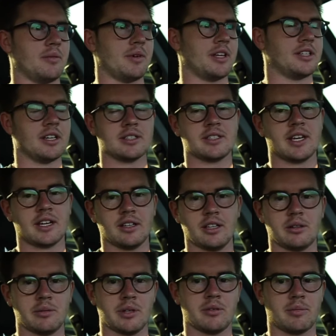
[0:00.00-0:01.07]
It does take a
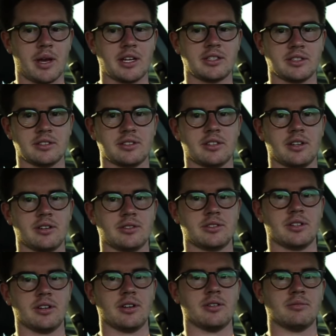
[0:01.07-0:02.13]
little bit of patience though,
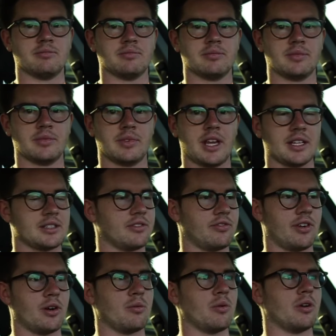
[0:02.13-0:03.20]
so that's a
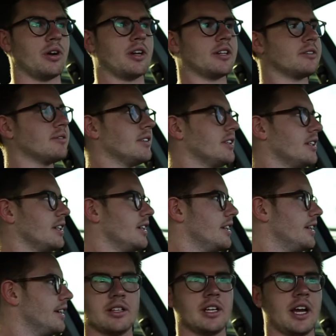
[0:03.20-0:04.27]
fair warning.
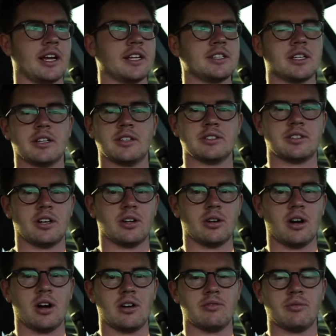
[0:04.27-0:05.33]
I guess I'm going to
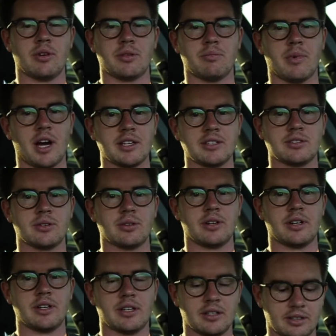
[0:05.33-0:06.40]
start off with my
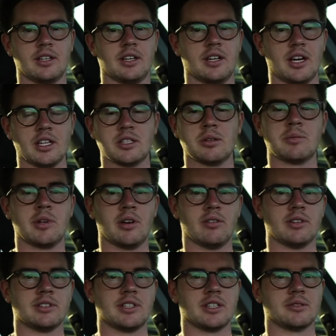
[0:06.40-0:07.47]
story. It took me
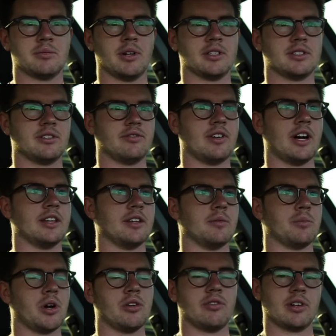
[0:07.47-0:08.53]
over 6 months to find the
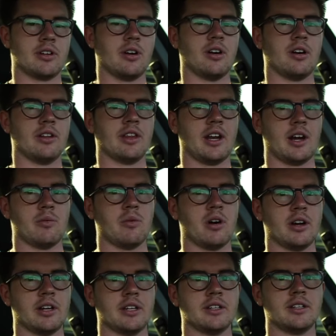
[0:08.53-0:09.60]
perfect car that I
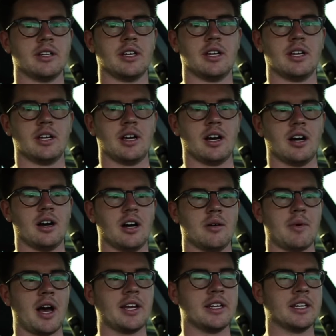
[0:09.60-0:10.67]
wanted.
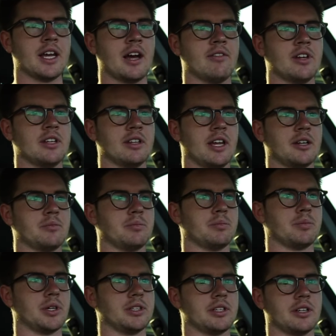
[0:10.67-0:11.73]
I didn't have any
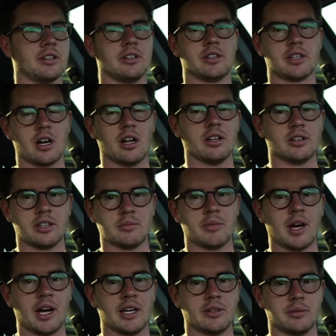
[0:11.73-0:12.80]
particular color in
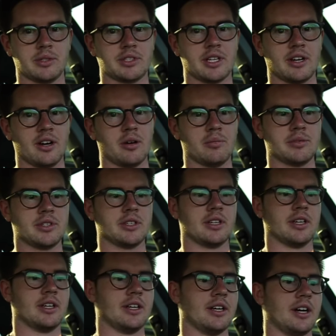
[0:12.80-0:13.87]
mind, which helped.
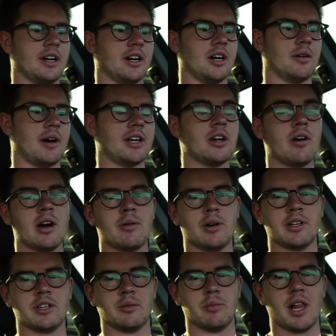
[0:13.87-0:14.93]
I know I
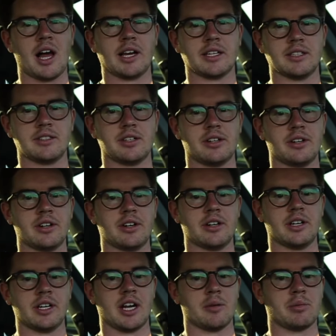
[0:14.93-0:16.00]
wanted a black
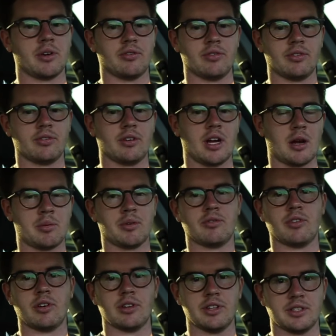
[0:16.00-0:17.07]
interior, and I
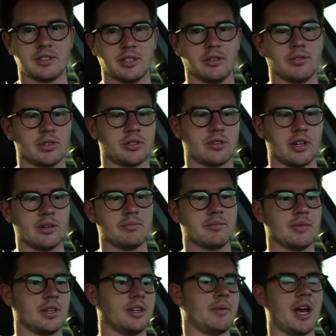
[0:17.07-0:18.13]
preferred the silver
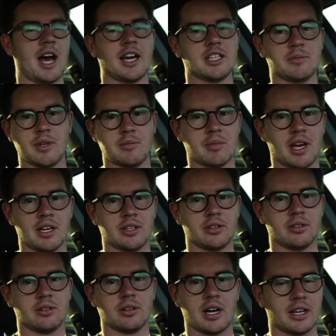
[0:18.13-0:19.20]
trim. It had to be
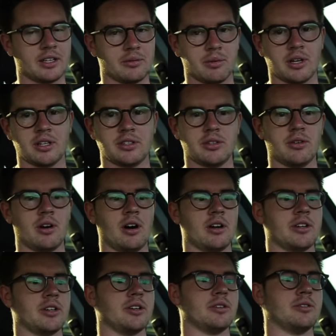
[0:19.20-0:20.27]
manual. I didn't want to do
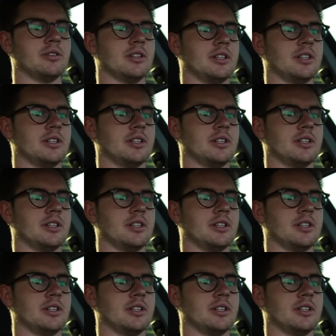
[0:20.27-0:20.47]
auto.